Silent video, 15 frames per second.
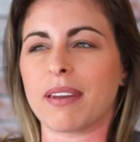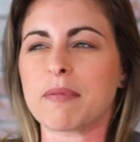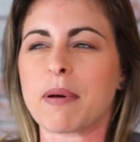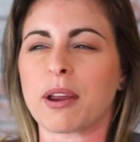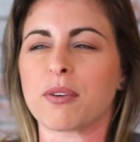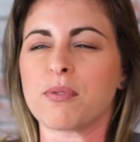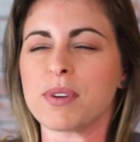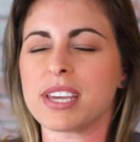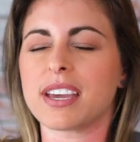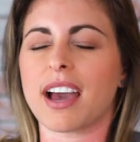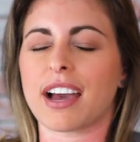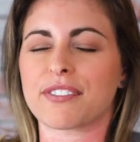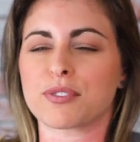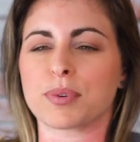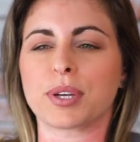About a week
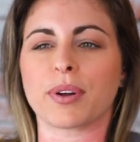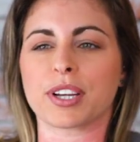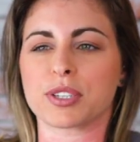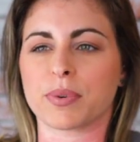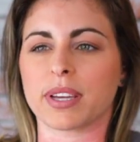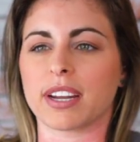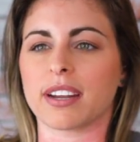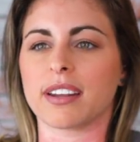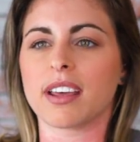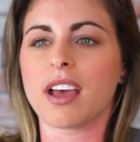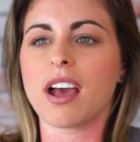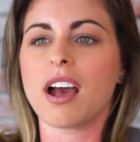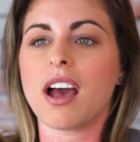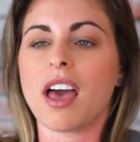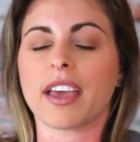after we graduated,
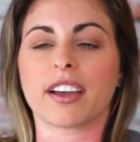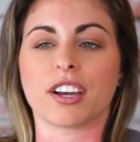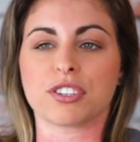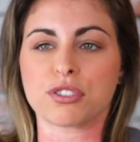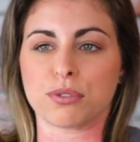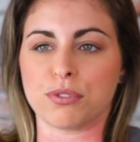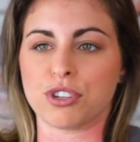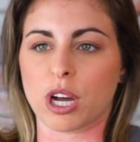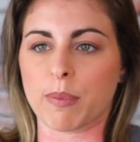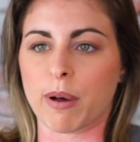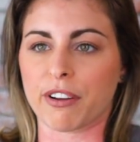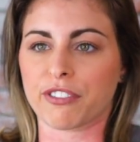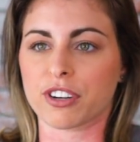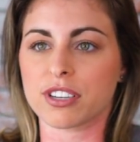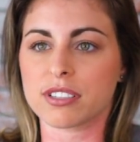I got two job
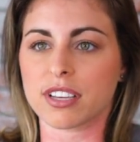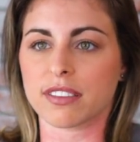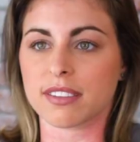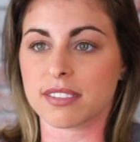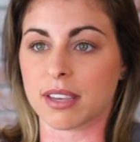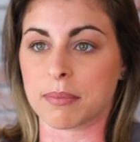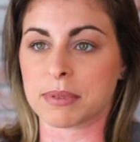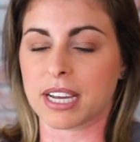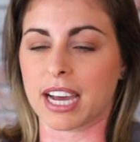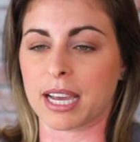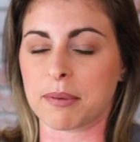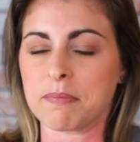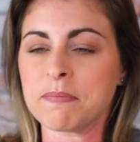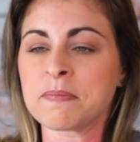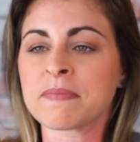offers at the same
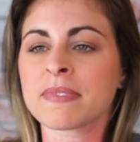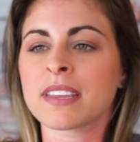time.